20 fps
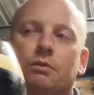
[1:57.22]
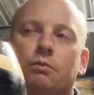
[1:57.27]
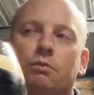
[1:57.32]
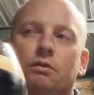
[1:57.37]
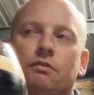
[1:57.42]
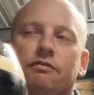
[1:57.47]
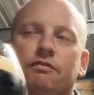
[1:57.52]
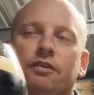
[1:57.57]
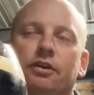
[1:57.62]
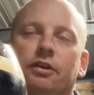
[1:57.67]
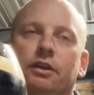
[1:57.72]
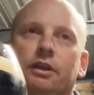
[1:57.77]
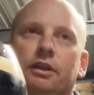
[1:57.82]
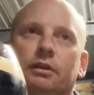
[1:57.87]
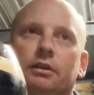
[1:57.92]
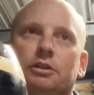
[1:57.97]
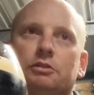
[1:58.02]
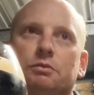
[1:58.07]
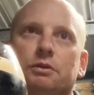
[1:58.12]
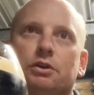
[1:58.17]
we're
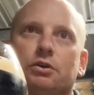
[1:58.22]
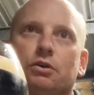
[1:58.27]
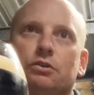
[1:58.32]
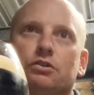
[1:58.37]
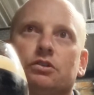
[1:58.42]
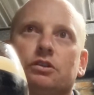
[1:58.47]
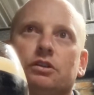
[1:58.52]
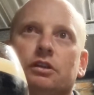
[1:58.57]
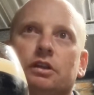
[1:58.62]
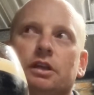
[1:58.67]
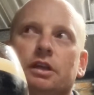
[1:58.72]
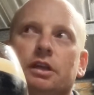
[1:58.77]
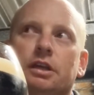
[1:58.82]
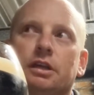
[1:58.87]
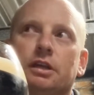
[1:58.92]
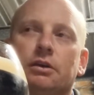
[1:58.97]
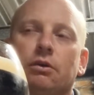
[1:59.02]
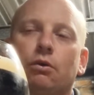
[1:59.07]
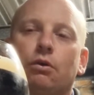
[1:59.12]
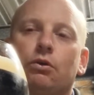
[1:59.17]
feeling it's because of
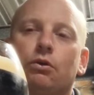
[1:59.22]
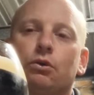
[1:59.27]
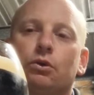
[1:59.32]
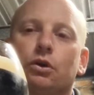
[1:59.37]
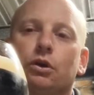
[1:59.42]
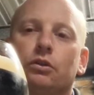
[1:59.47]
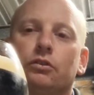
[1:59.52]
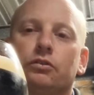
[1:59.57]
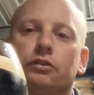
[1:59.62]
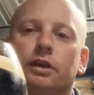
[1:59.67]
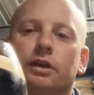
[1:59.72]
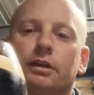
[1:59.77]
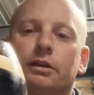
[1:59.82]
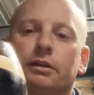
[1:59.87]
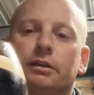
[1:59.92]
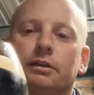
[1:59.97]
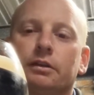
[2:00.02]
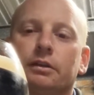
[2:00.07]
the oil content